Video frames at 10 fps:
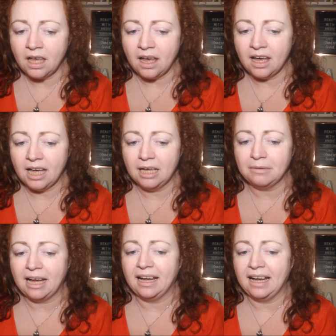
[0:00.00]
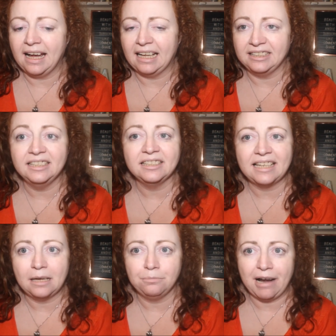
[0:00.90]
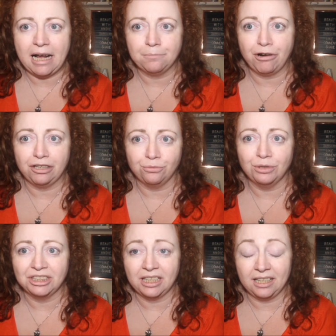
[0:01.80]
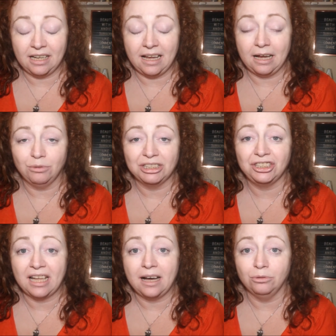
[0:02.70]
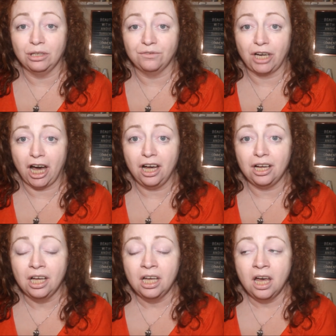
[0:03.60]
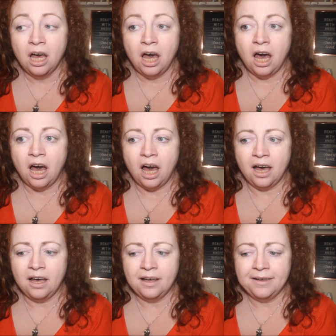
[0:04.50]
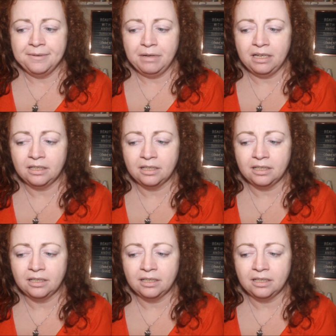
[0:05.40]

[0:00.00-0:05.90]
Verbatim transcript: Um, I didn't get a brow product which I, I wish that I would have got um,